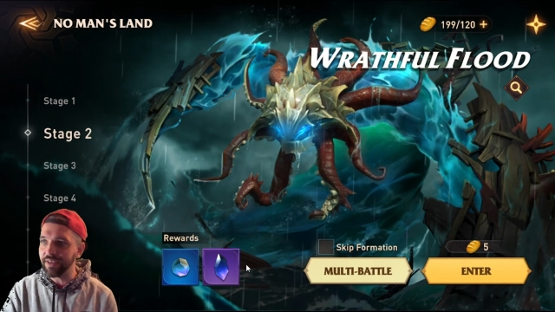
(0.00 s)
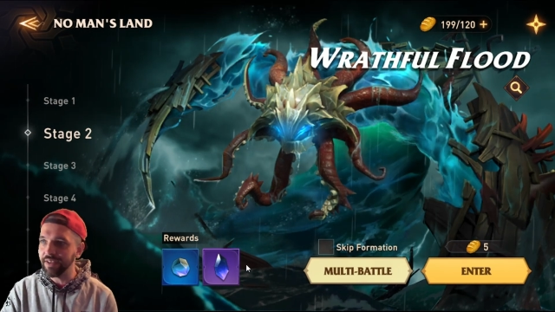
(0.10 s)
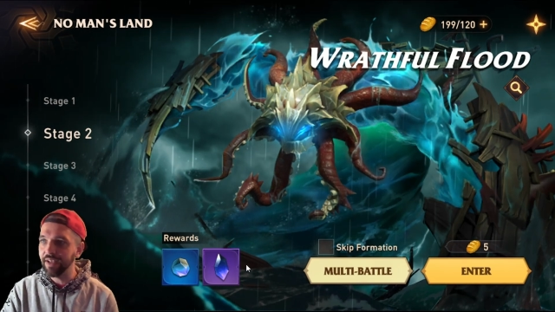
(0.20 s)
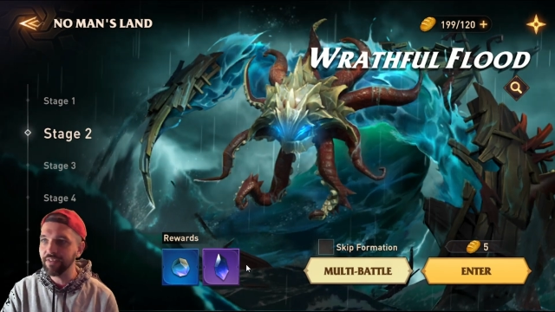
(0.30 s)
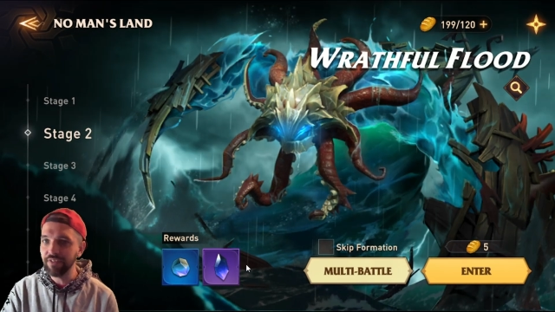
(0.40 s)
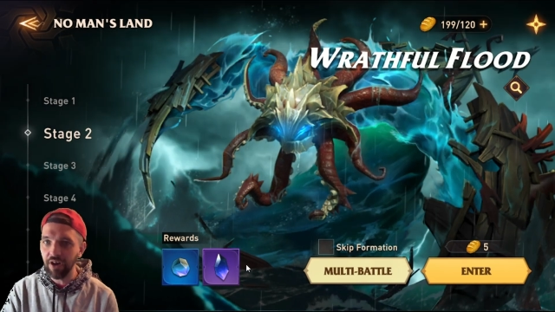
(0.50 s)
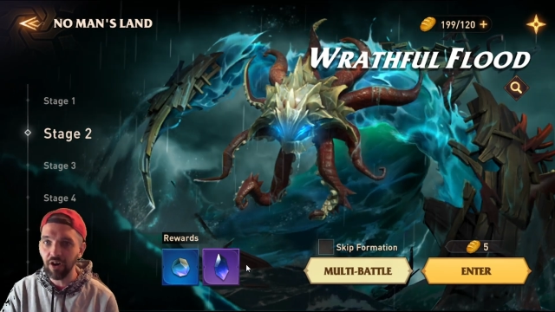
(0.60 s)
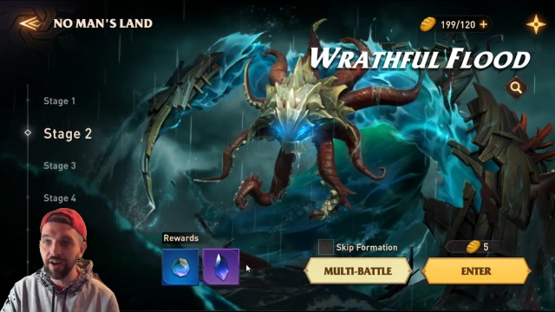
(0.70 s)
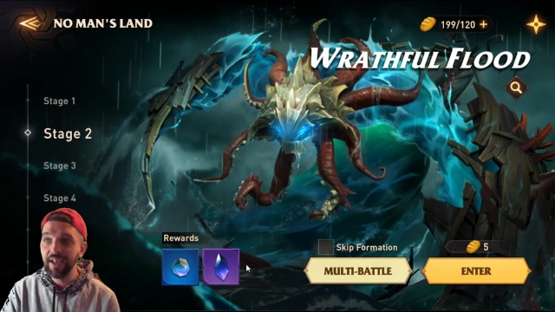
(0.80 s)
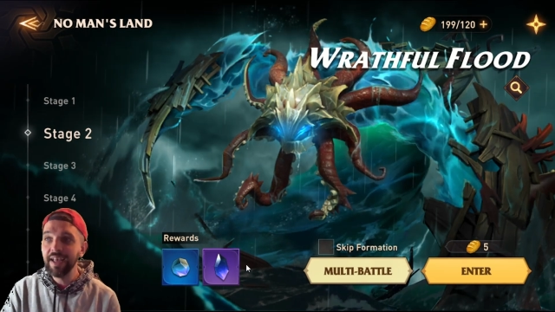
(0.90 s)
It's not
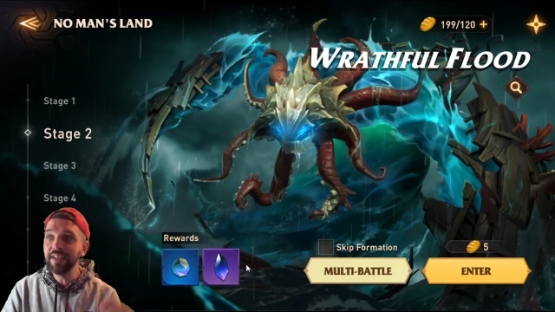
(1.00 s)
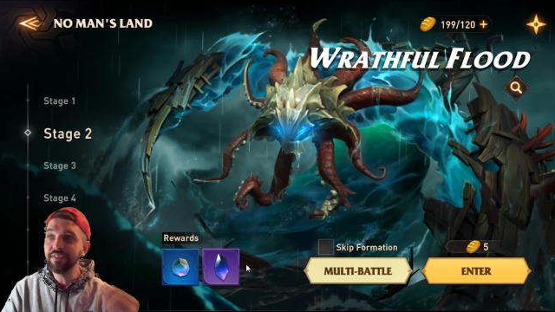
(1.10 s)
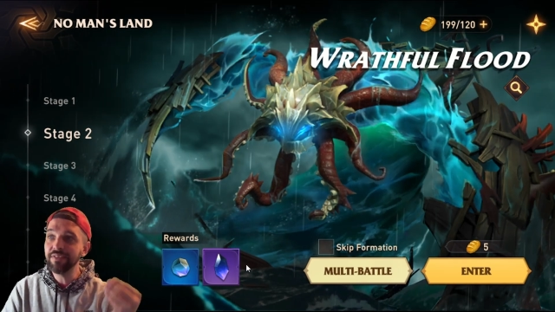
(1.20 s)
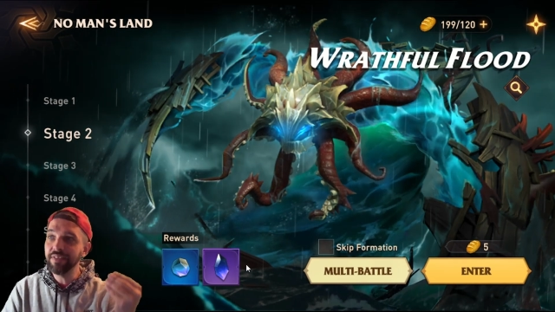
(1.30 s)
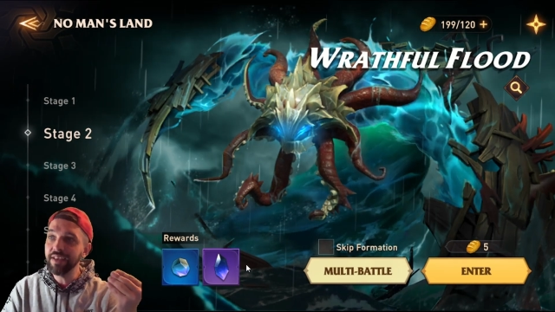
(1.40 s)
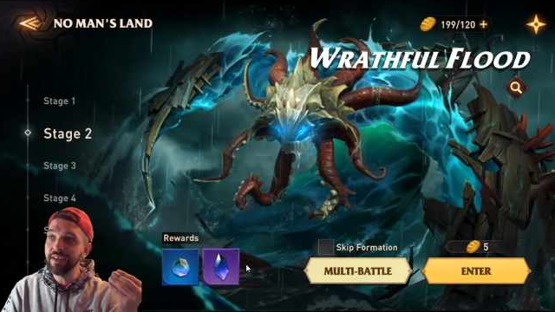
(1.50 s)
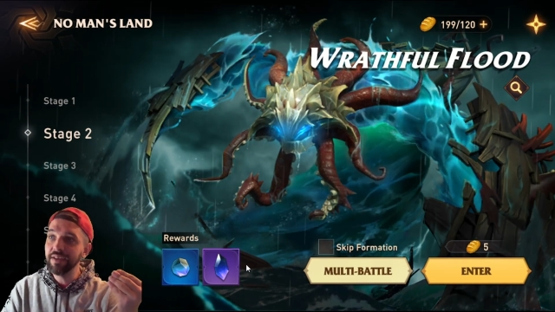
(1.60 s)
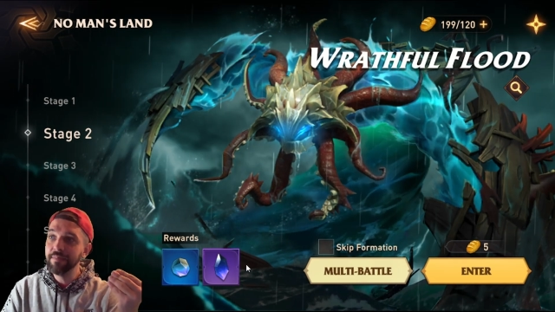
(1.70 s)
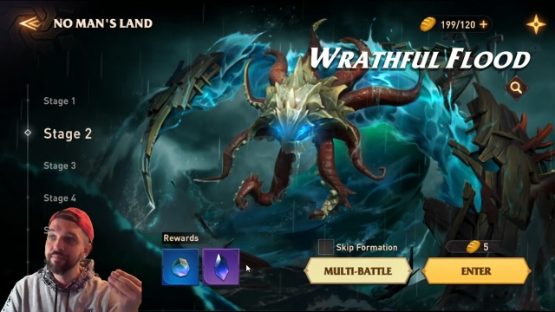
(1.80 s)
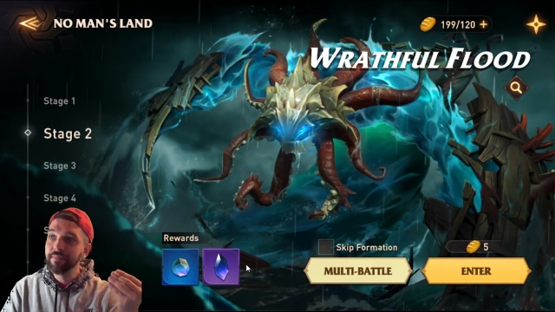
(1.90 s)
hard. It's the
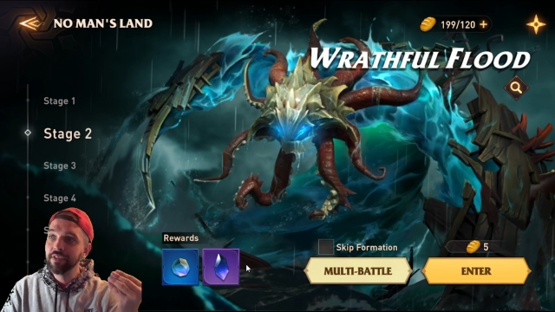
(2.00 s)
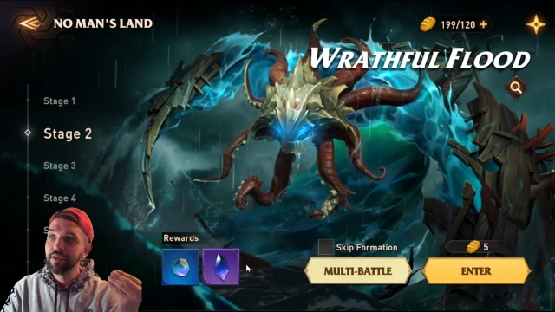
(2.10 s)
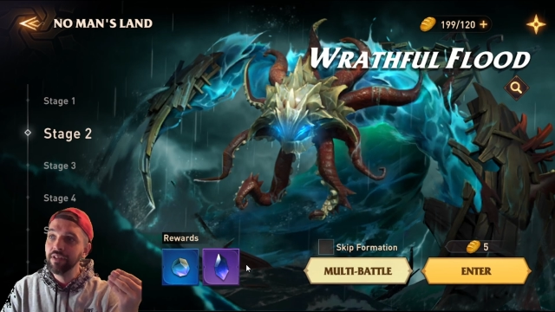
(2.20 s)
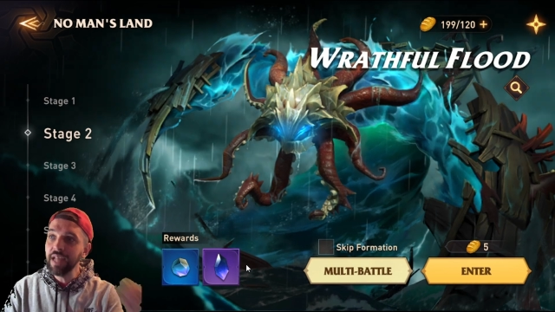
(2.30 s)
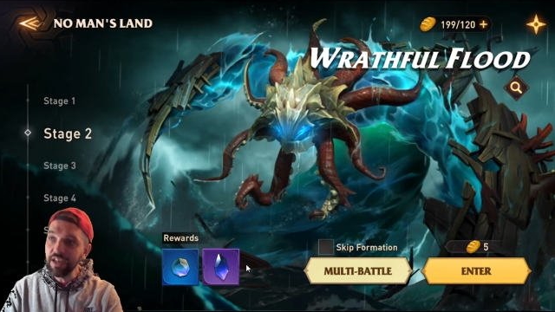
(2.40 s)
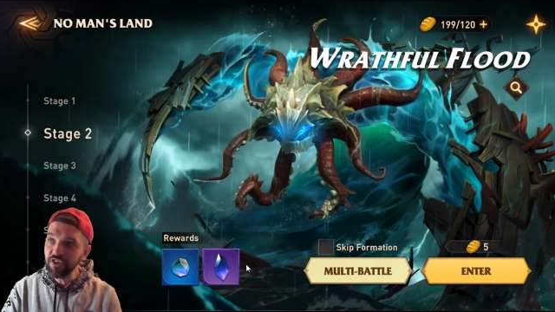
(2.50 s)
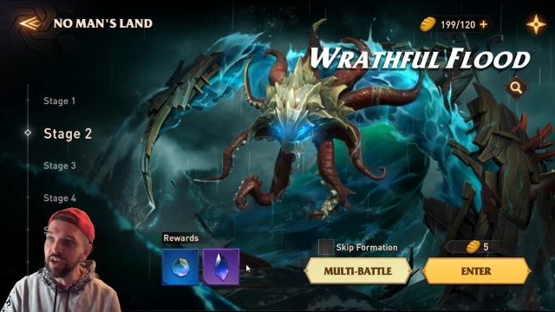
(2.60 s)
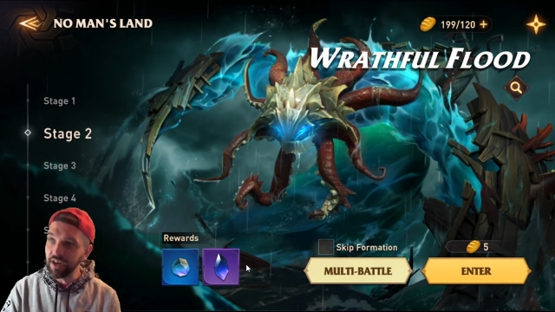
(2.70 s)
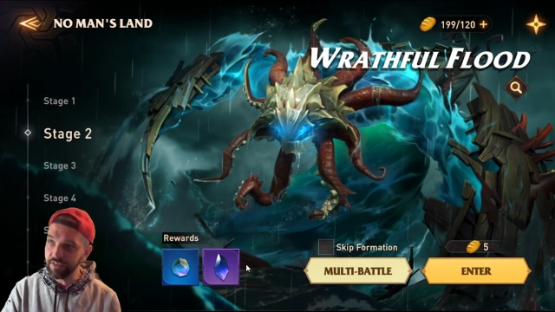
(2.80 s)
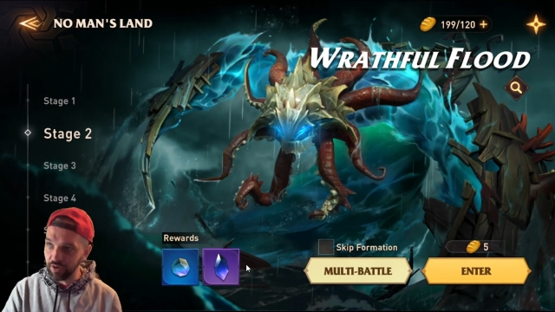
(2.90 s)

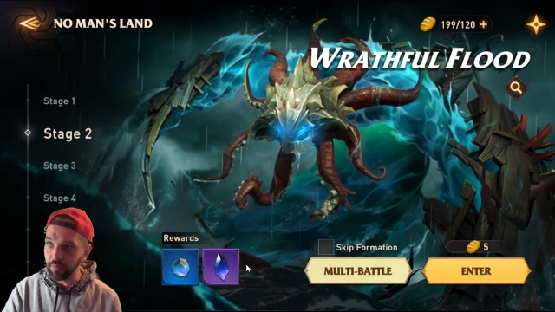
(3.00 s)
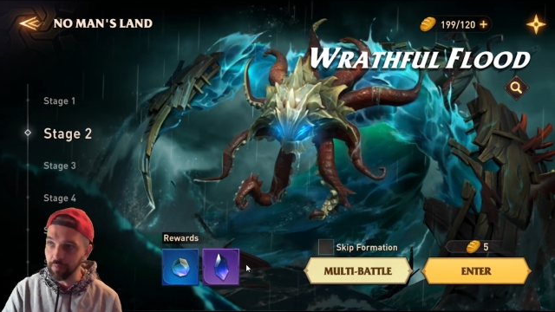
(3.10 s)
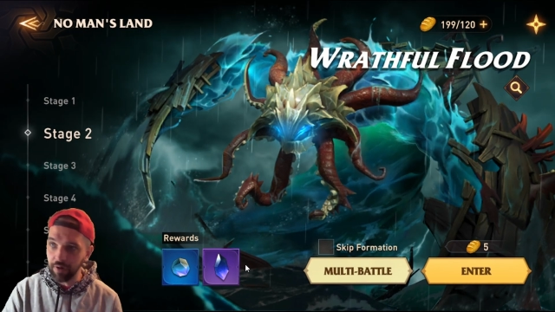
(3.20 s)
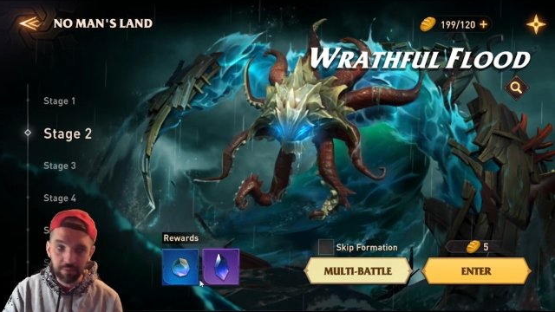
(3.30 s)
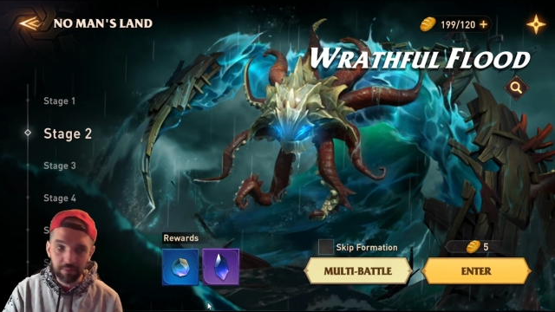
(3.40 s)
legendaries that are a problem.